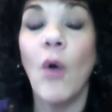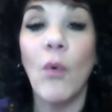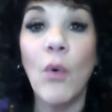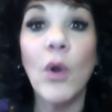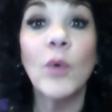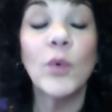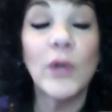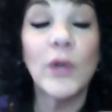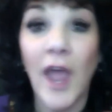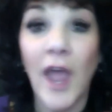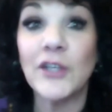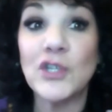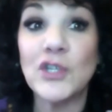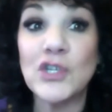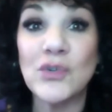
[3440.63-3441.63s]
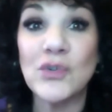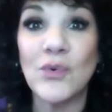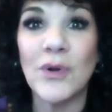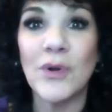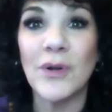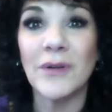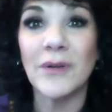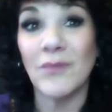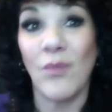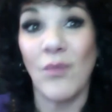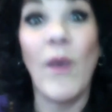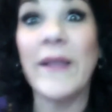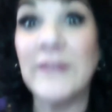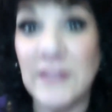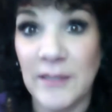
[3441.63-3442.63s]
or we're not sure
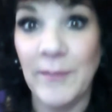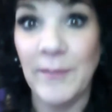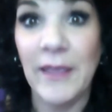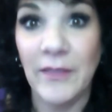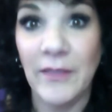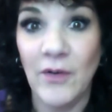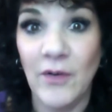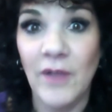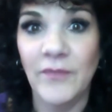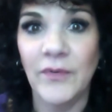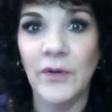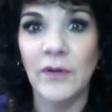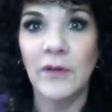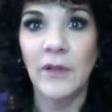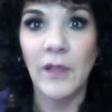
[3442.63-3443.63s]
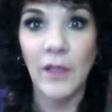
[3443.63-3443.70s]
when to make the offer.